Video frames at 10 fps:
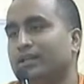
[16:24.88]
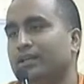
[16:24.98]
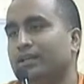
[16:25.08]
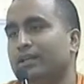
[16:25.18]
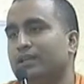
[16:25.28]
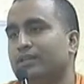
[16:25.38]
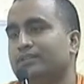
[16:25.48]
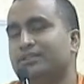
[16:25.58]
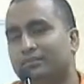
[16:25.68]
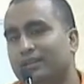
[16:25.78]

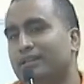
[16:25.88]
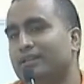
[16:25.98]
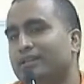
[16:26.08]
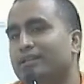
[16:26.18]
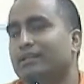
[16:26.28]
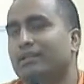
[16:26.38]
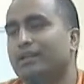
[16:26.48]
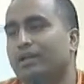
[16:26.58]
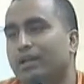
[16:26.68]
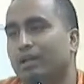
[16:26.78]
Similarly,
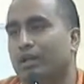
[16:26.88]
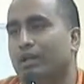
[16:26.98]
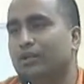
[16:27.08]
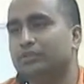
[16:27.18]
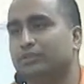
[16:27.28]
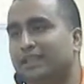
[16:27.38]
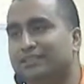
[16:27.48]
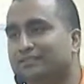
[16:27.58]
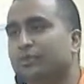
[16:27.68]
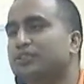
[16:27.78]
so that is what
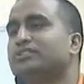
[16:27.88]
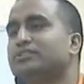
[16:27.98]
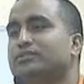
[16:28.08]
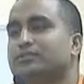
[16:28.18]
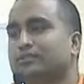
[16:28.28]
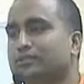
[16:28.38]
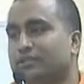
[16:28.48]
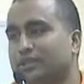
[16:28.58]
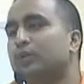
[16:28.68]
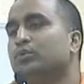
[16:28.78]
is
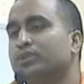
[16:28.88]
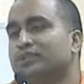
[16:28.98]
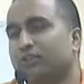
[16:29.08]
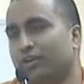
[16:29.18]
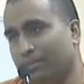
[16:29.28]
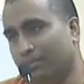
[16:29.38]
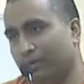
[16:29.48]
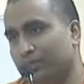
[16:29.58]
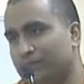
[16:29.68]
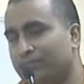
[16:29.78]
sound is all about.
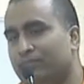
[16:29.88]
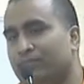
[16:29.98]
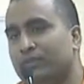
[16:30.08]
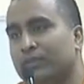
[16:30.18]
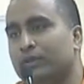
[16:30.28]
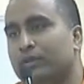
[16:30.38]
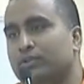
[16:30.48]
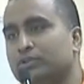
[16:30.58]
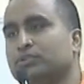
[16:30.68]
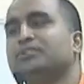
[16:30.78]
So
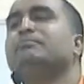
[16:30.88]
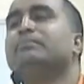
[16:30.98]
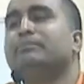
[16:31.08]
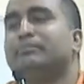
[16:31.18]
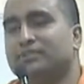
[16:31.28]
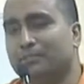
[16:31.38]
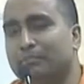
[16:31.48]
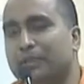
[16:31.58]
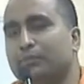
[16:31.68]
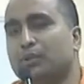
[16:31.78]
some people
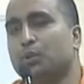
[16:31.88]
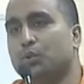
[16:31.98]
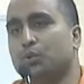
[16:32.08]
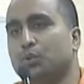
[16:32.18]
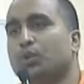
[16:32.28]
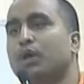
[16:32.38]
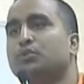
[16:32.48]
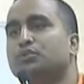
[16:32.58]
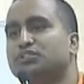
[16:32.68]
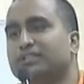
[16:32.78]
who know how to
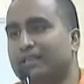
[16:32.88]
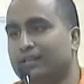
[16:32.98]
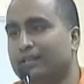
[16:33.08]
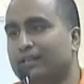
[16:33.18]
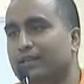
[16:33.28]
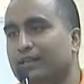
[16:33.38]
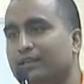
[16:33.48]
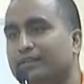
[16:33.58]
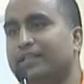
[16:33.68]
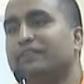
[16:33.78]
sing, they
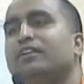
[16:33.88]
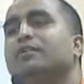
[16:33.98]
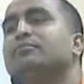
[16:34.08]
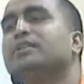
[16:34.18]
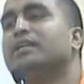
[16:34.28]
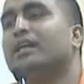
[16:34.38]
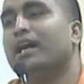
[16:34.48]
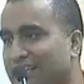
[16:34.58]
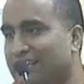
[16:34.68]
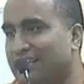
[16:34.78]
develop the art of
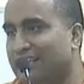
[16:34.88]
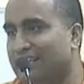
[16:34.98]
singing,